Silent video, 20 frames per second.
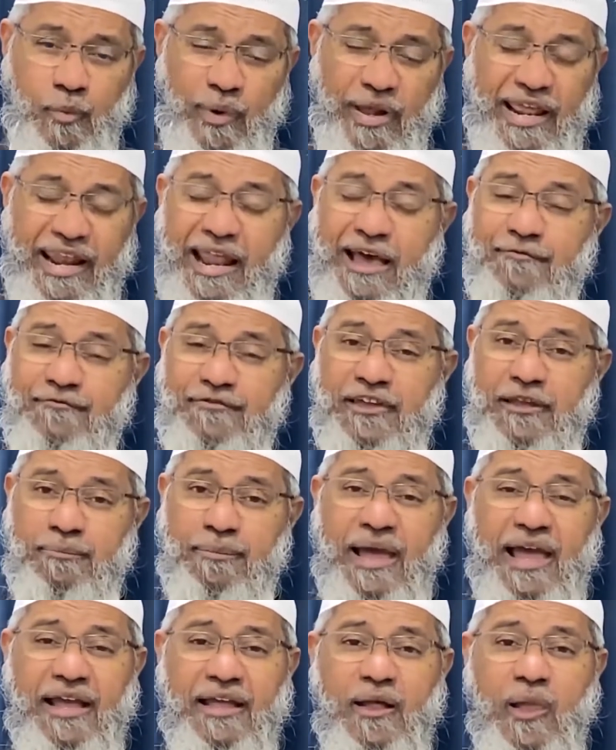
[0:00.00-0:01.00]
1.5
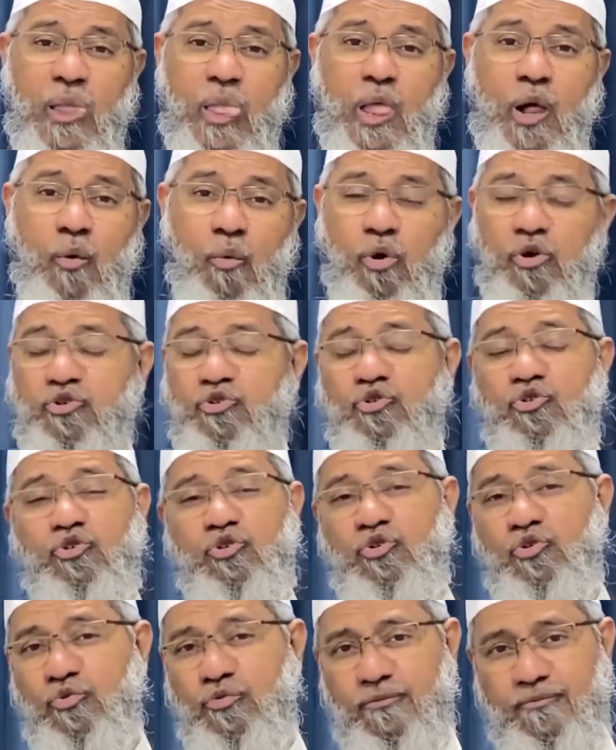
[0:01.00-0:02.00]
years back, what should
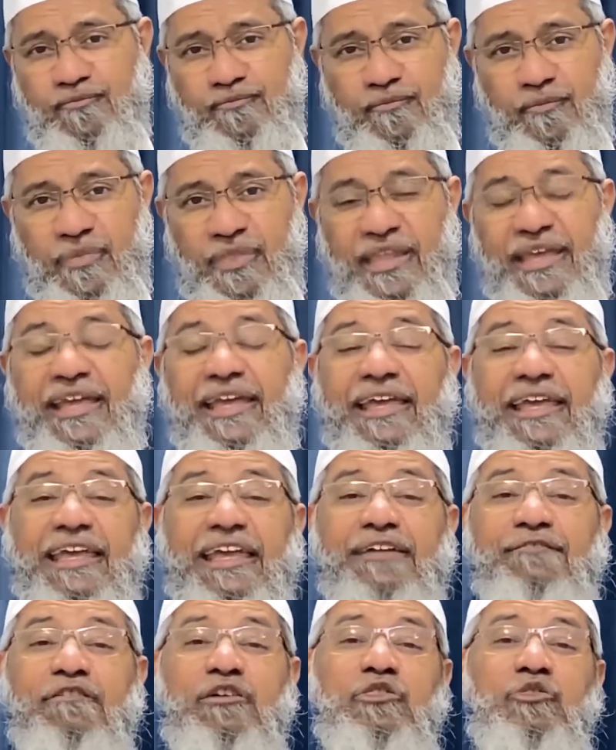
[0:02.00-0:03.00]
you do?
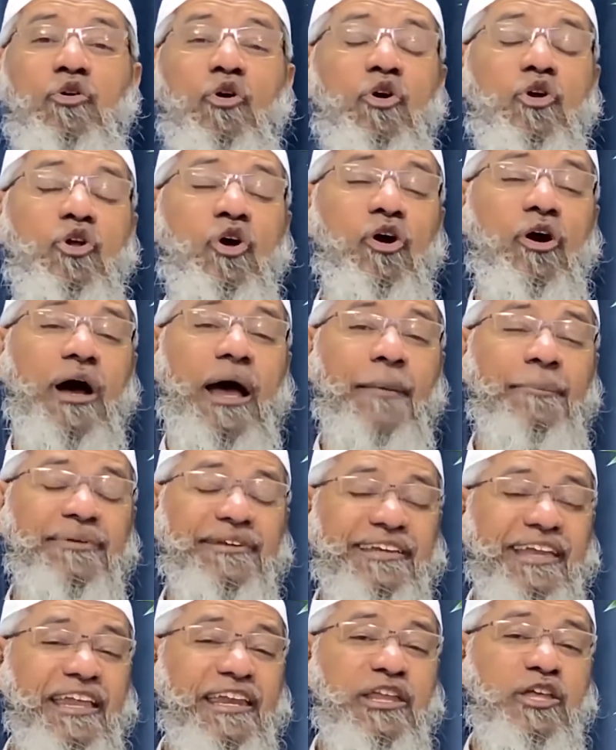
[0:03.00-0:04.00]
Even though you're
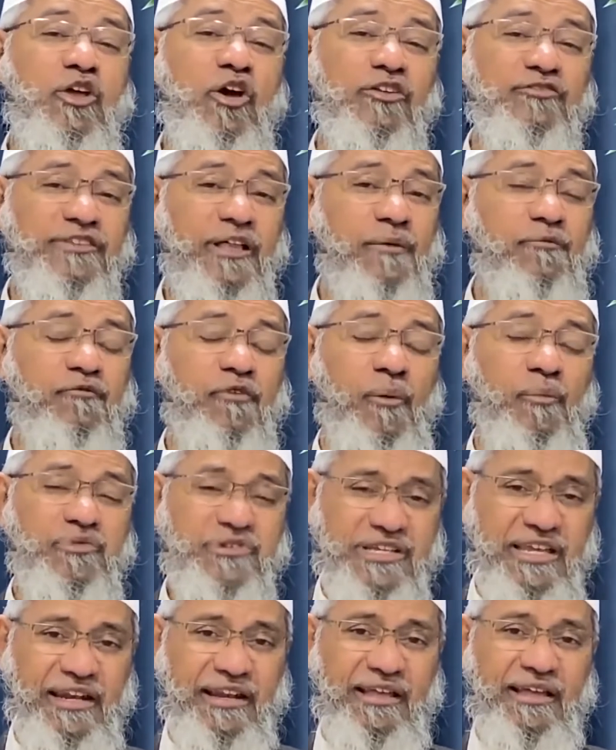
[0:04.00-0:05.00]
abstaining yourself from
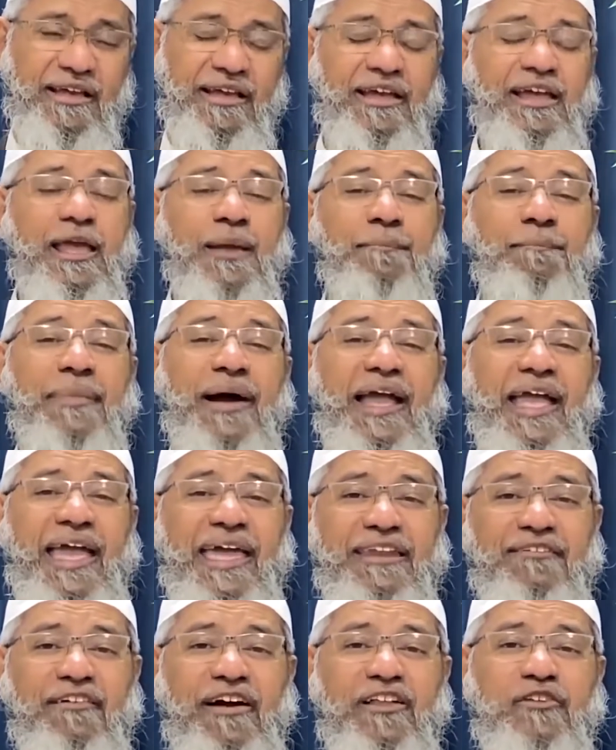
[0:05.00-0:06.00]
shirk, my
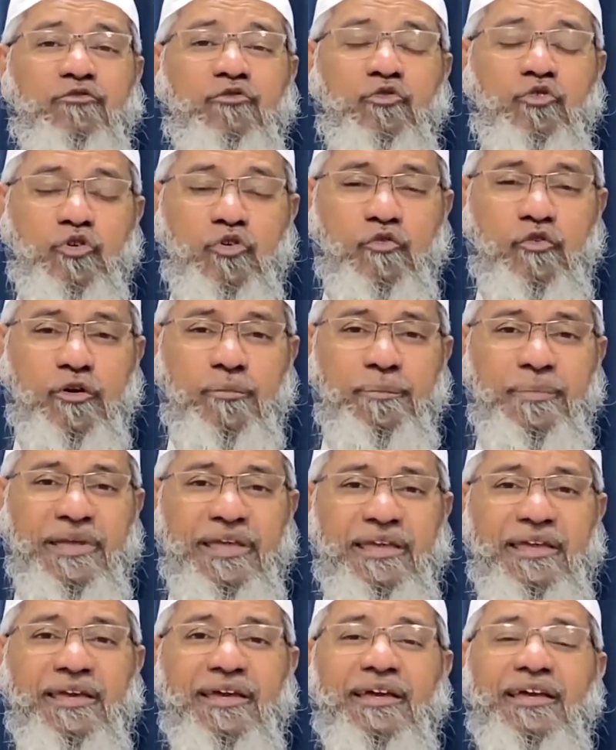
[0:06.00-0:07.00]
advice to you would
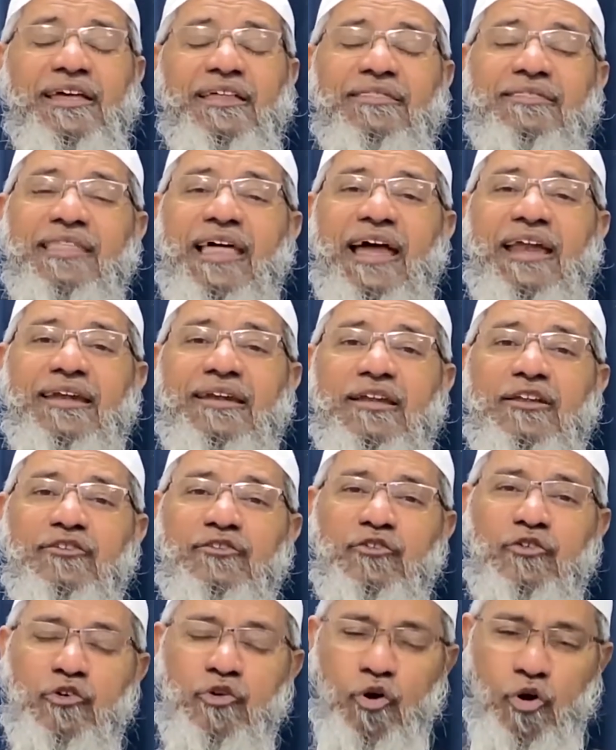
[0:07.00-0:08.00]
be that
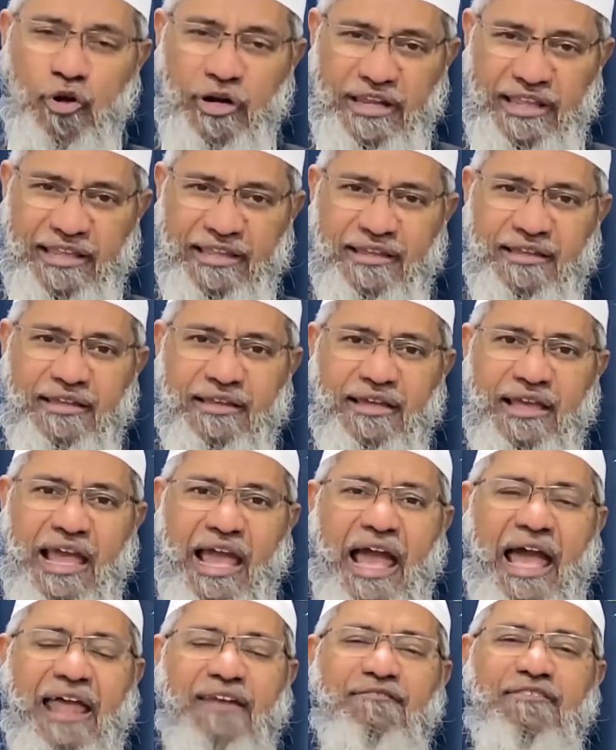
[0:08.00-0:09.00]
slowly
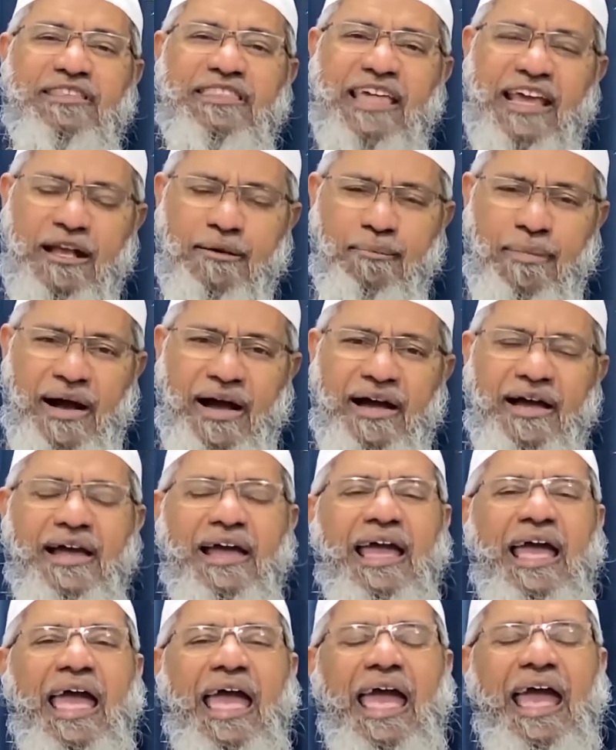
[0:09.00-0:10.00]
and with hikmah,
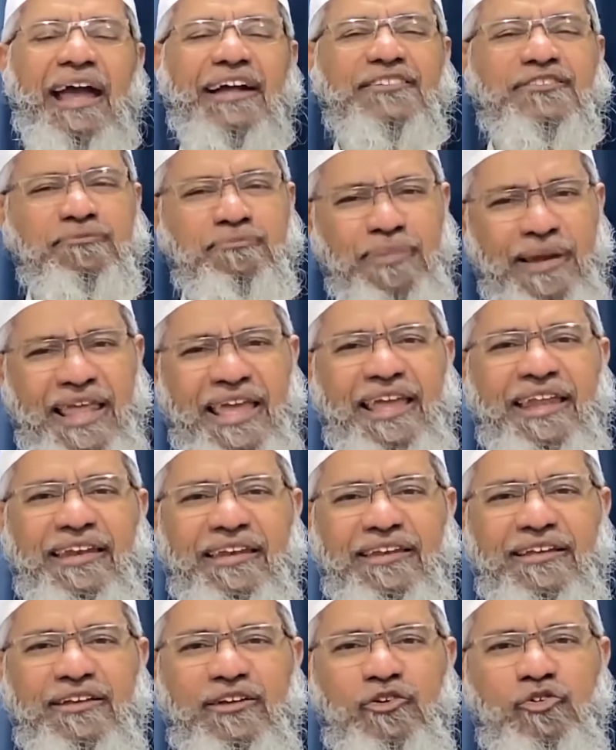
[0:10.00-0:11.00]

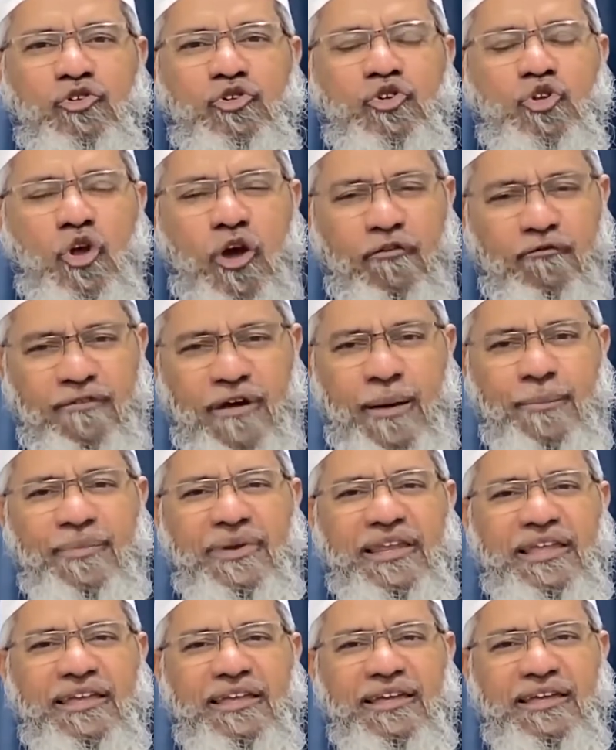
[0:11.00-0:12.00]
explain to your
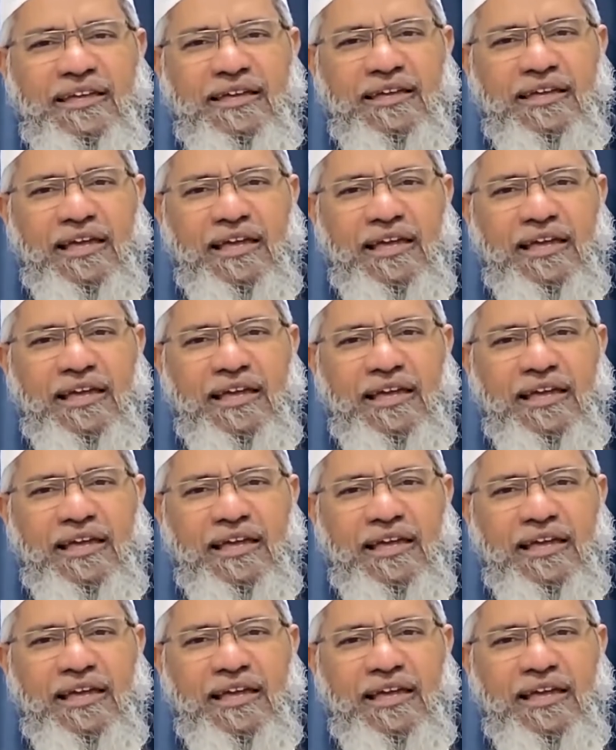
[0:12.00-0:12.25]
family